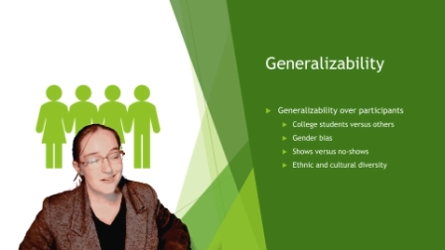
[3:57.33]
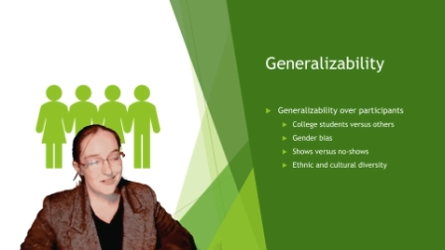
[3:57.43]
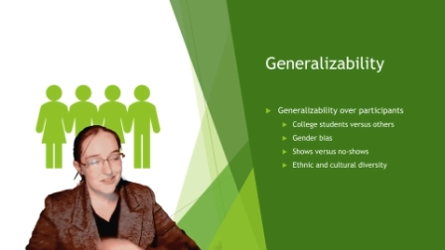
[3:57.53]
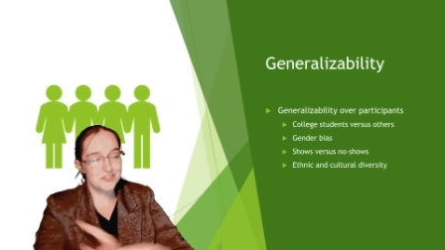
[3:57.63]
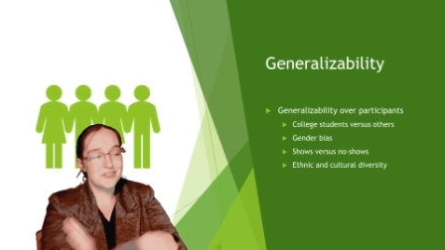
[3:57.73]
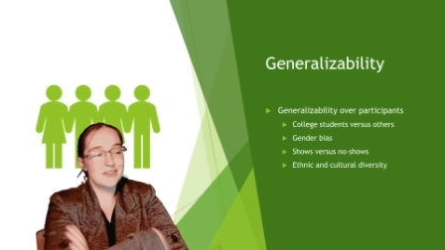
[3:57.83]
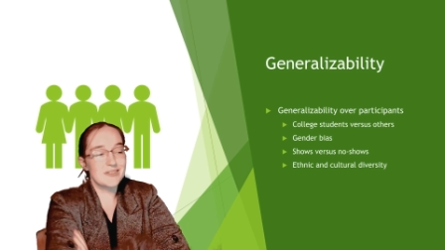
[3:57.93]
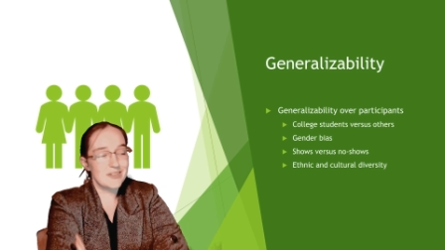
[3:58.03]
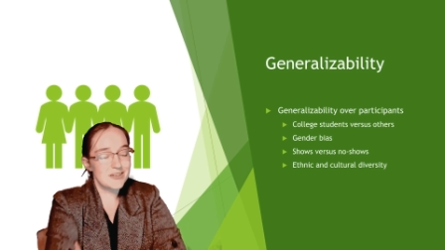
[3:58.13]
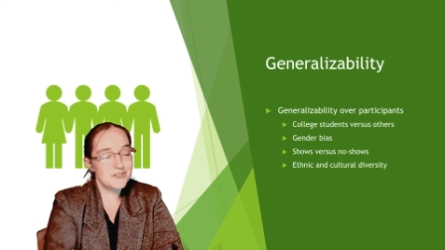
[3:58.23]
There's an
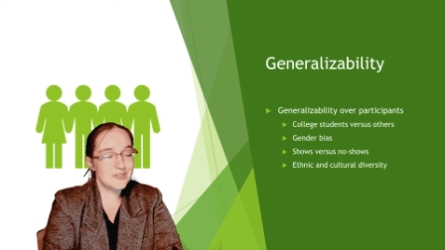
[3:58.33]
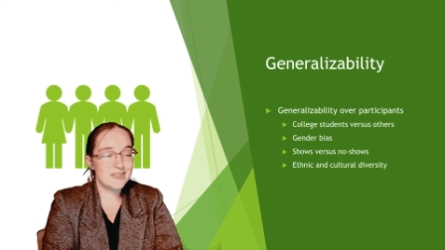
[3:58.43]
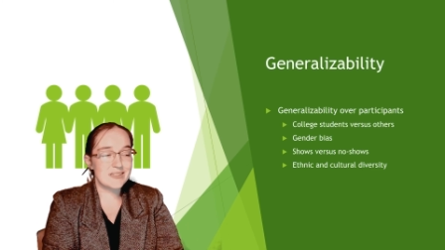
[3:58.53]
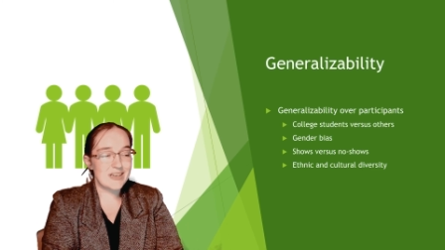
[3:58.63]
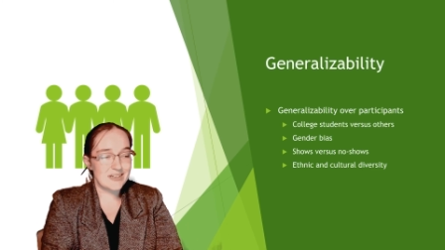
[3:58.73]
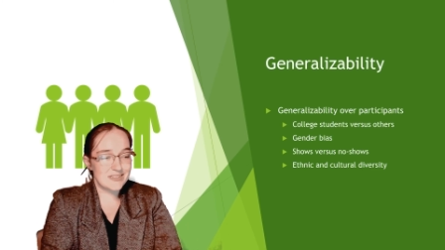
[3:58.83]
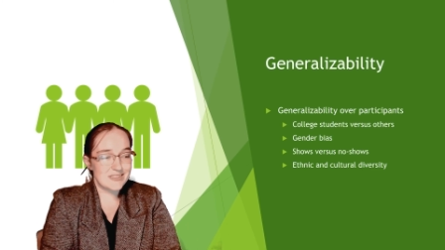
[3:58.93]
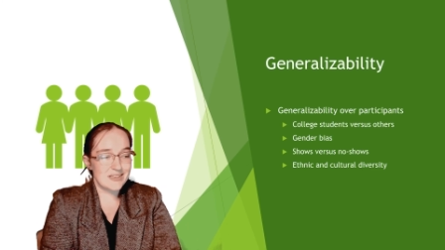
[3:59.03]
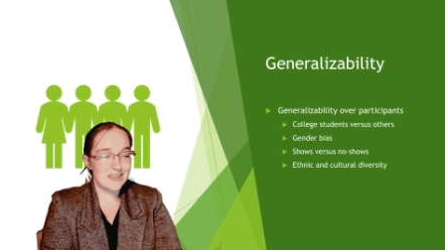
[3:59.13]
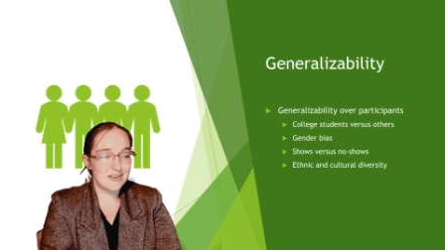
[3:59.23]
interesting
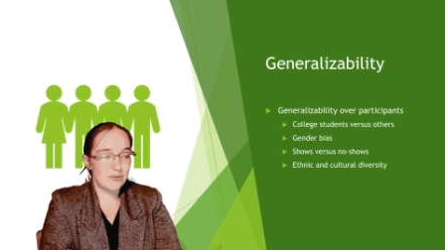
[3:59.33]
tendency that